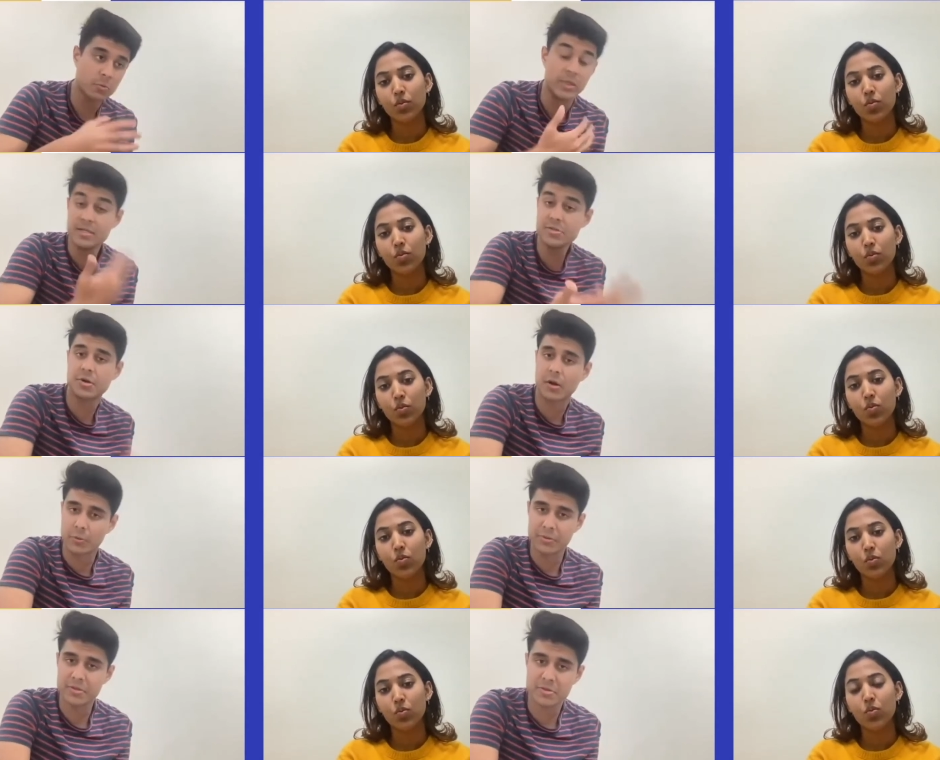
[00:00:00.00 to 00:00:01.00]
Speaker 1: did struggle
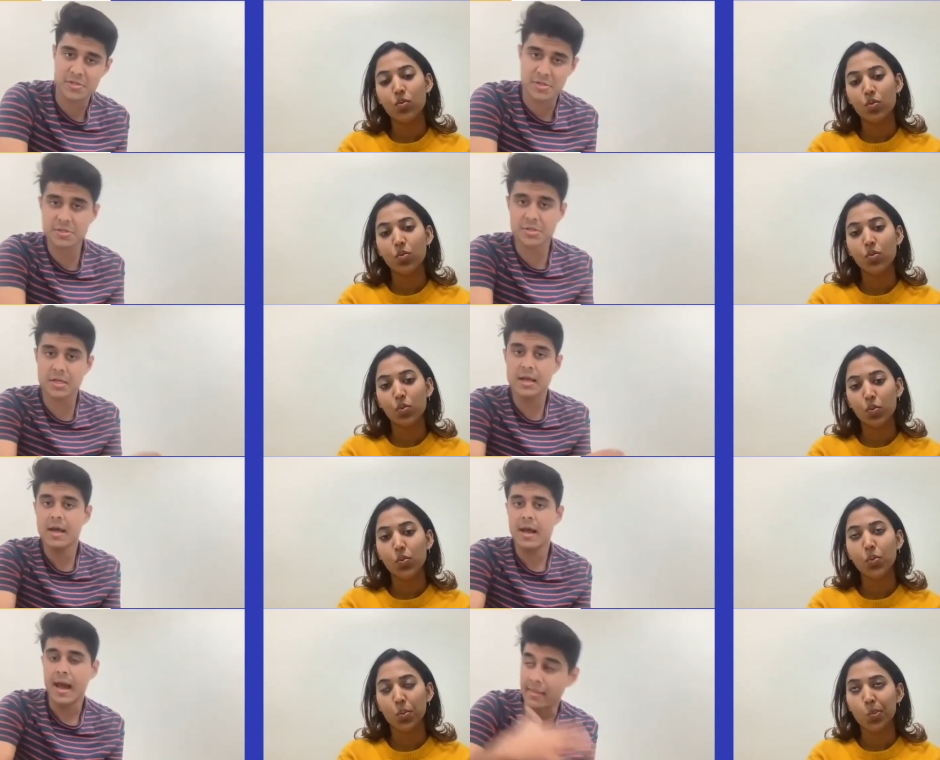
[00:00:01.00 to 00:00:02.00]
with the transition.
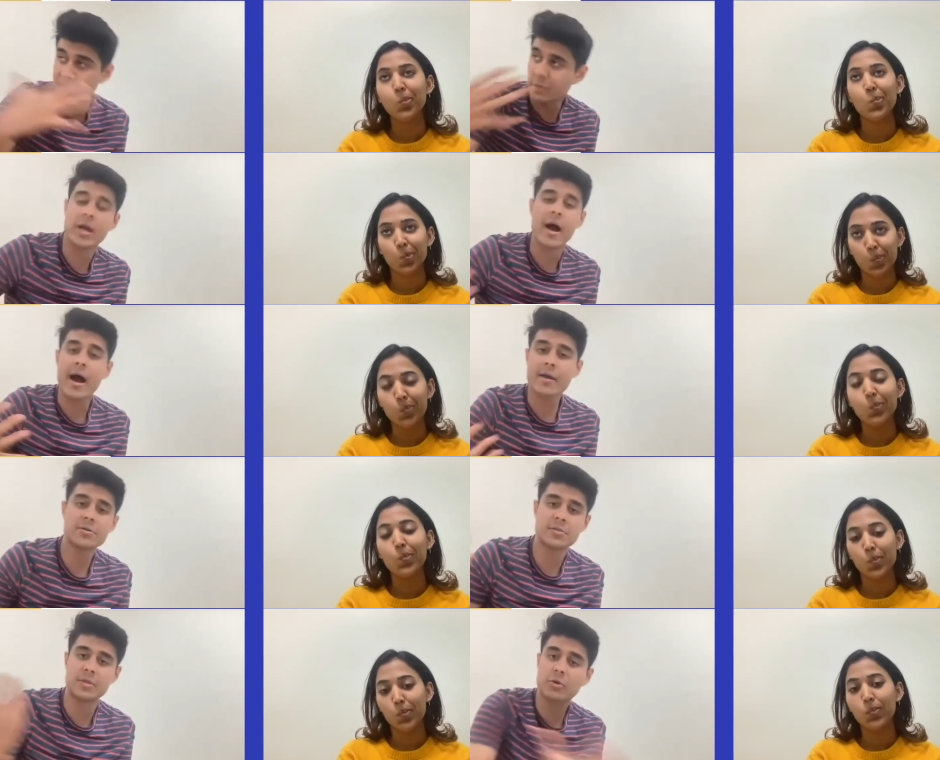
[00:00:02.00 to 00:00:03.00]
And then we hired
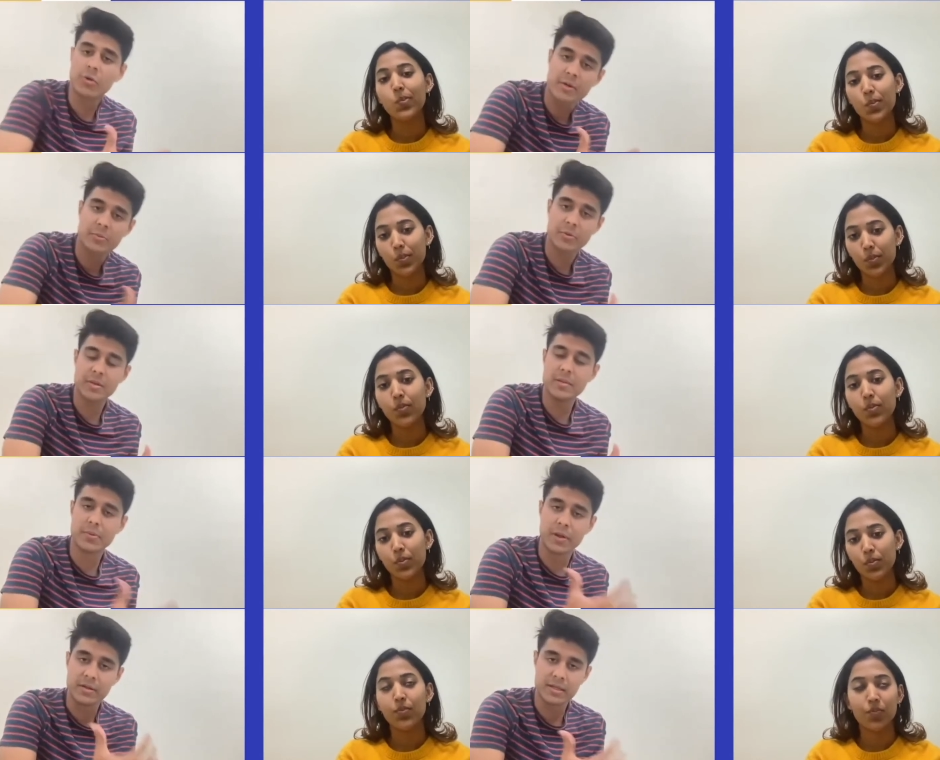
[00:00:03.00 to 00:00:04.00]
some incredible
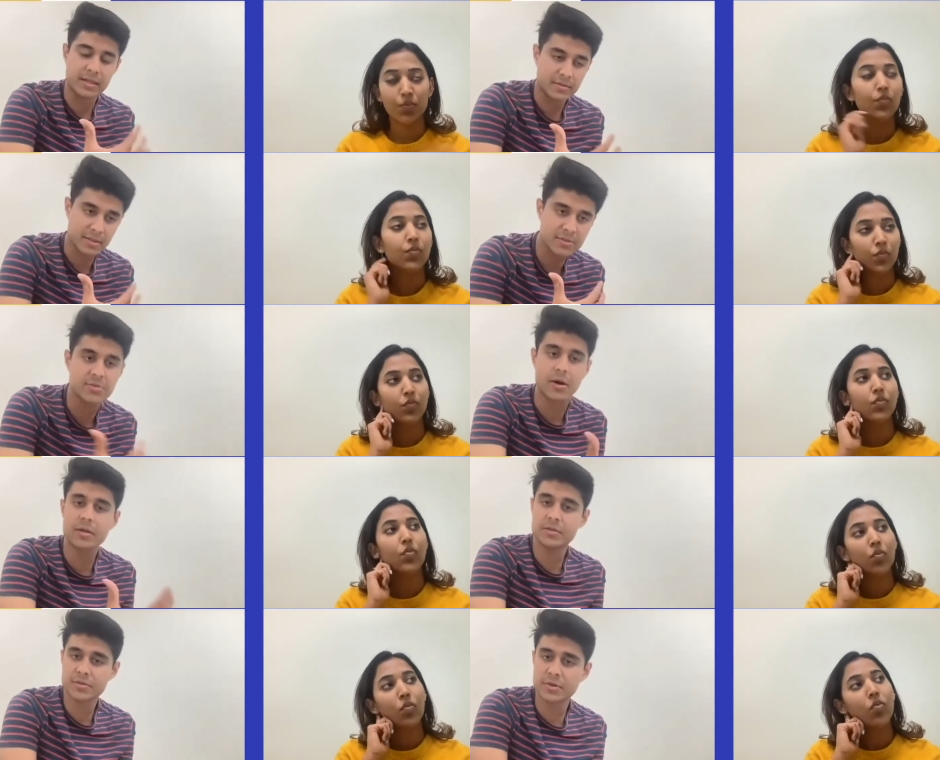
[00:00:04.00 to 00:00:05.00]
people and, and it started
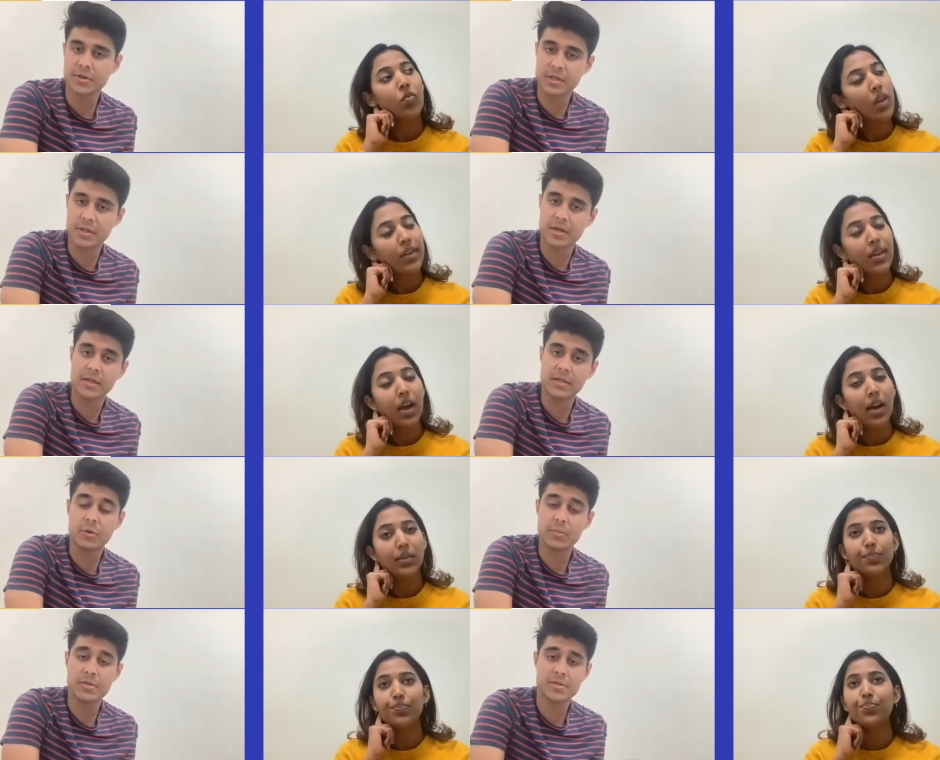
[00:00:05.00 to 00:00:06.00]
to turn into yeah.
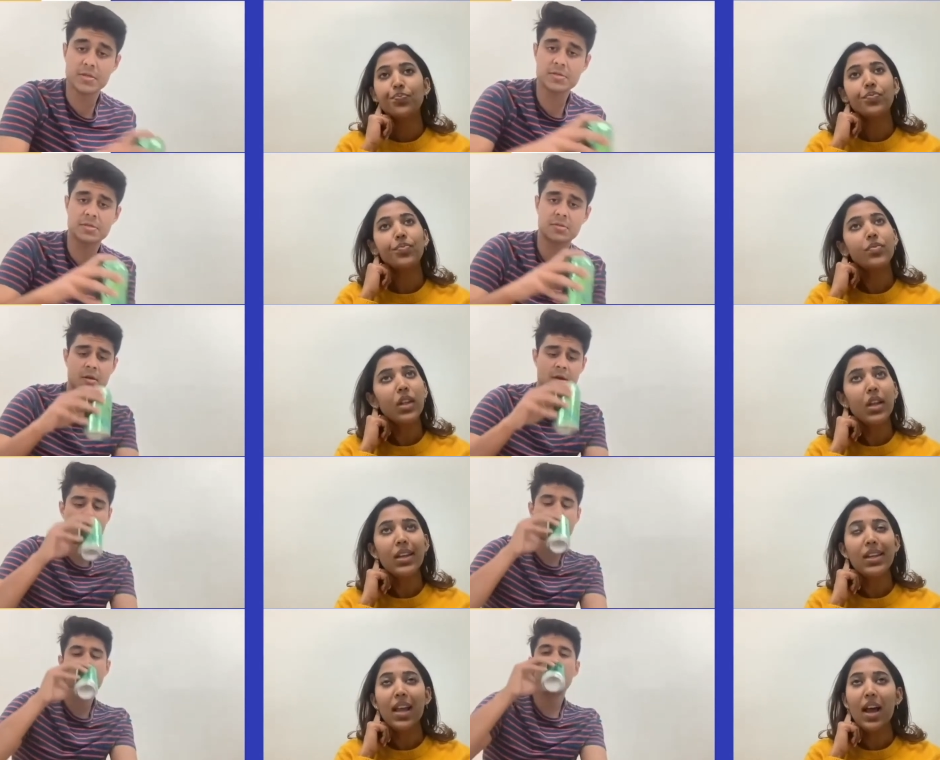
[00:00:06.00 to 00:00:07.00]
Speaker 2: Into
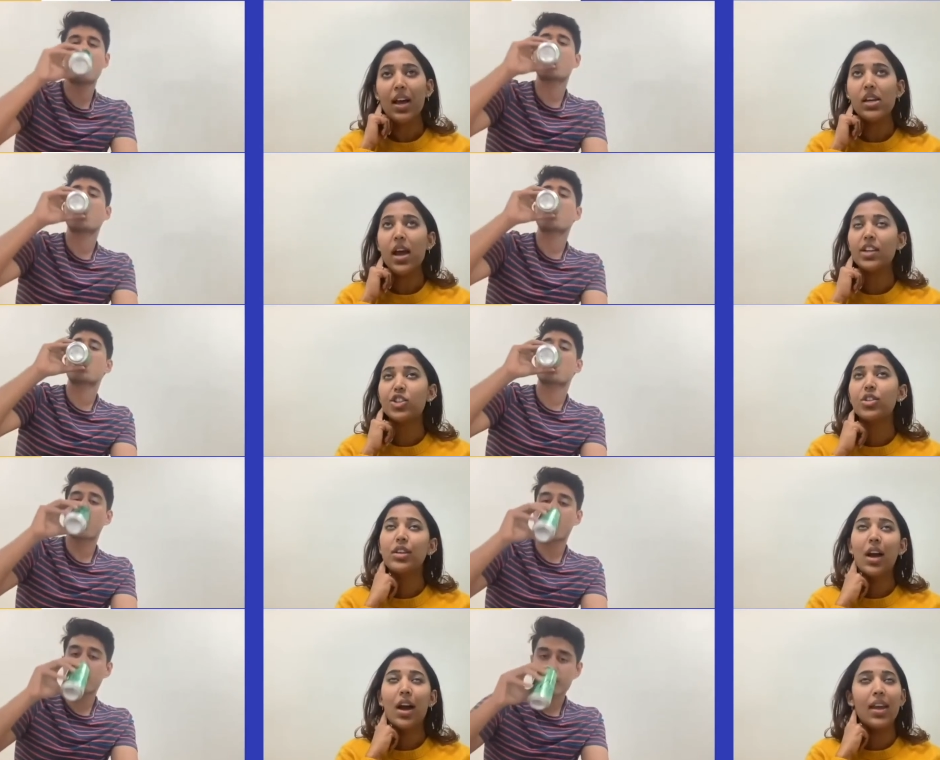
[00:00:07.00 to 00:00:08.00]
yeah. And
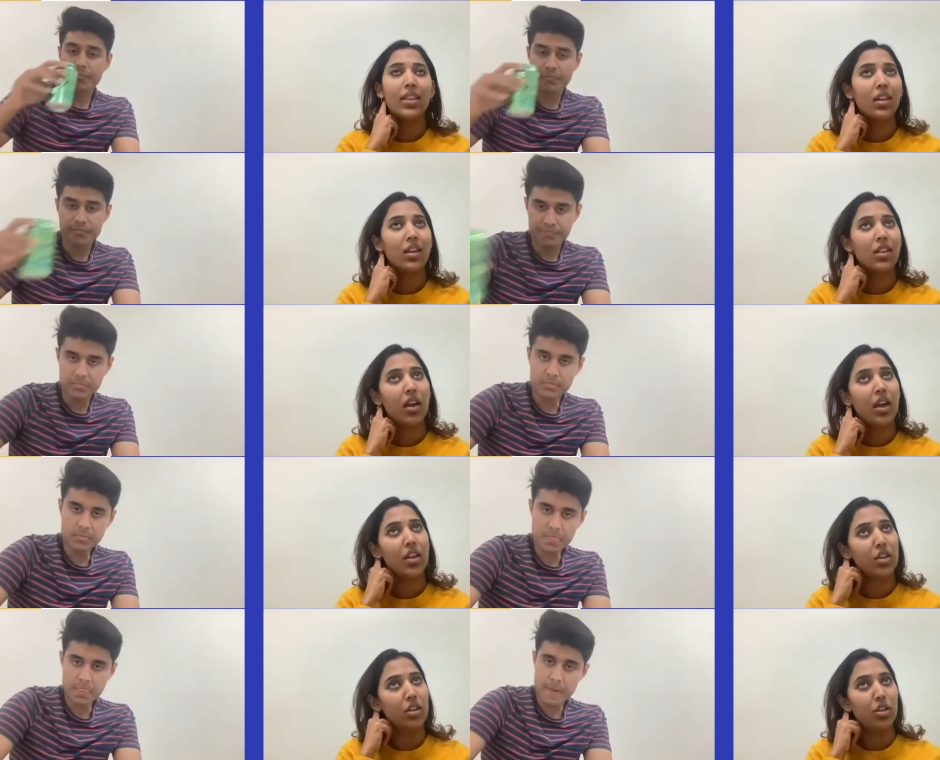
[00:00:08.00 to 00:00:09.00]
actually, I think
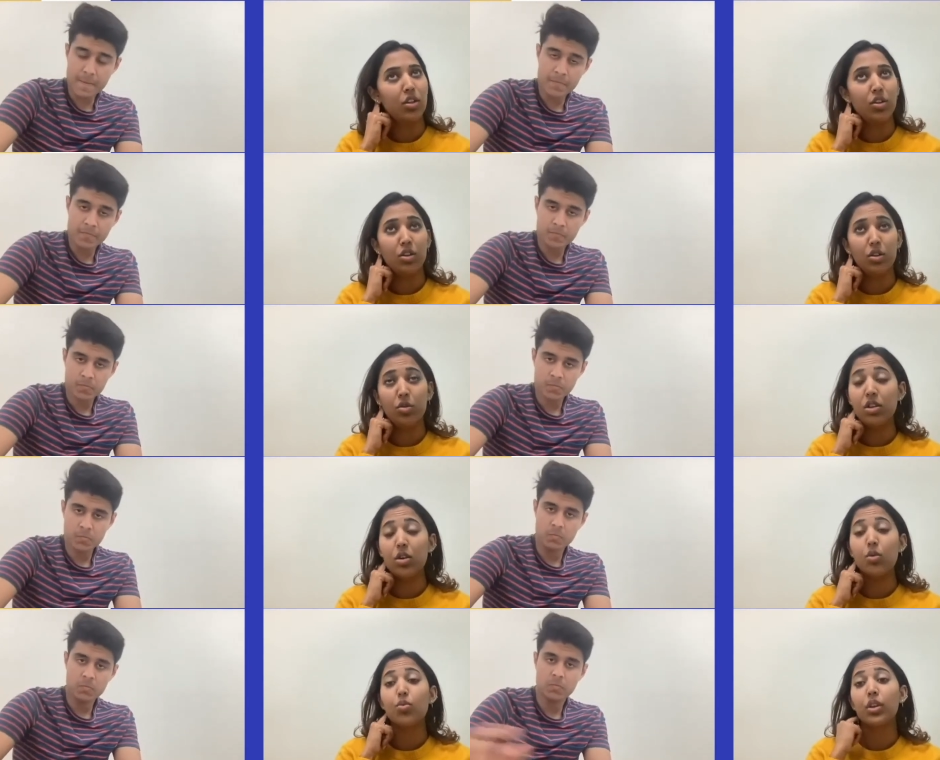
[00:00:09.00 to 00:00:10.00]
that you did
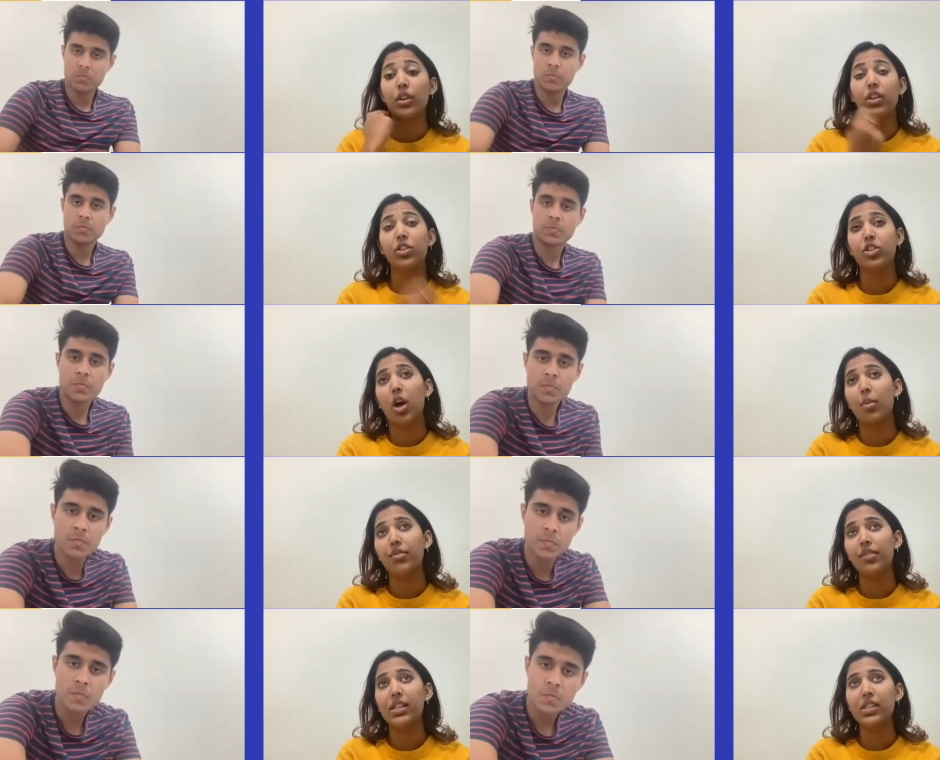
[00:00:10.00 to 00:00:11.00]
a really good job of
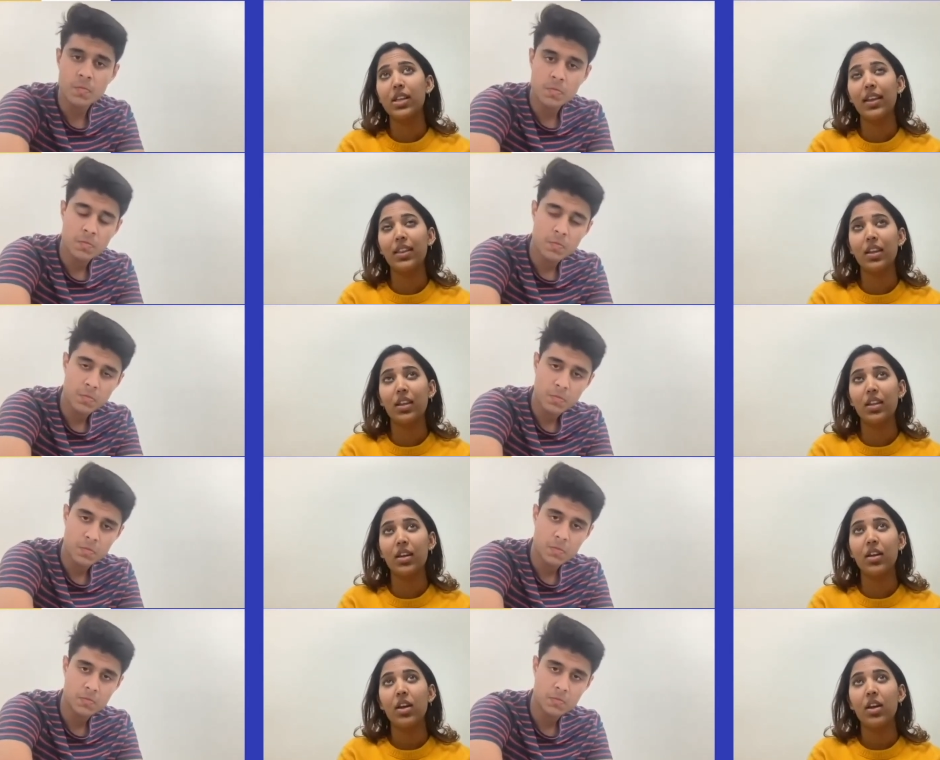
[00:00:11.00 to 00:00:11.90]
this. I think that